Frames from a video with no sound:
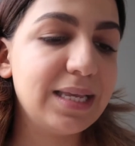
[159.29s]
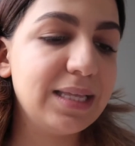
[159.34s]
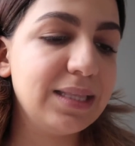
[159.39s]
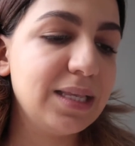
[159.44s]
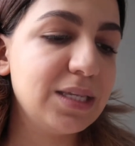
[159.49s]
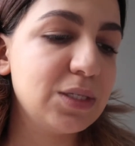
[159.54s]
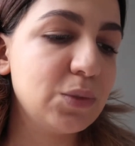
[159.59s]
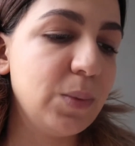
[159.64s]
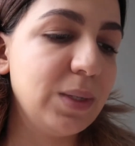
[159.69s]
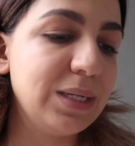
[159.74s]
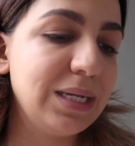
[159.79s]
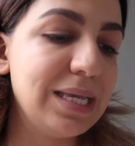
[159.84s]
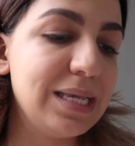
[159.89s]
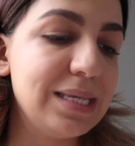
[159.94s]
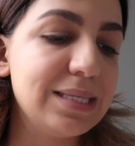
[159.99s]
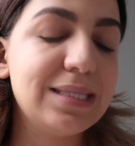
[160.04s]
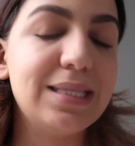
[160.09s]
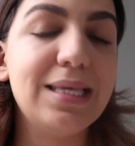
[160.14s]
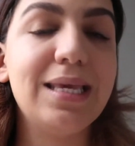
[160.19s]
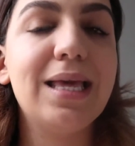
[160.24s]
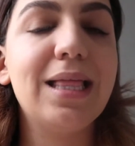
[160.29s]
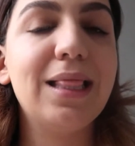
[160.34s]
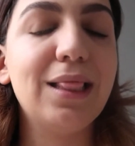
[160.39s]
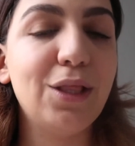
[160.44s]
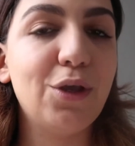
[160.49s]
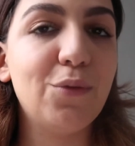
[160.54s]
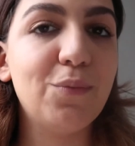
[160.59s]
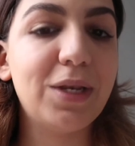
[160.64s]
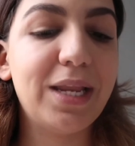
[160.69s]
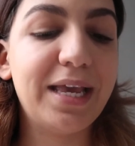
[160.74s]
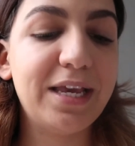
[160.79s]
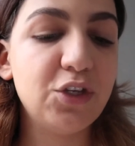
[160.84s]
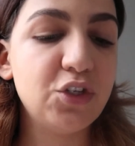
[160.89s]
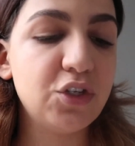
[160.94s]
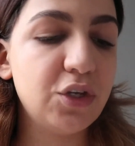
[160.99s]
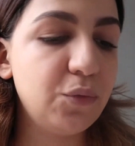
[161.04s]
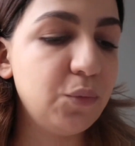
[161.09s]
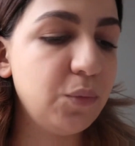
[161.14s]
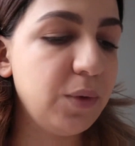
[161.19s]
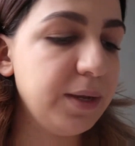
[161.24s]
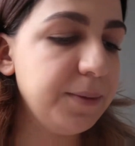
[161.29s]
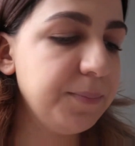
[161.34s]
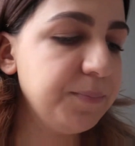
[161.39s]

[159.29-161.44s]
and this one is the Illumination one.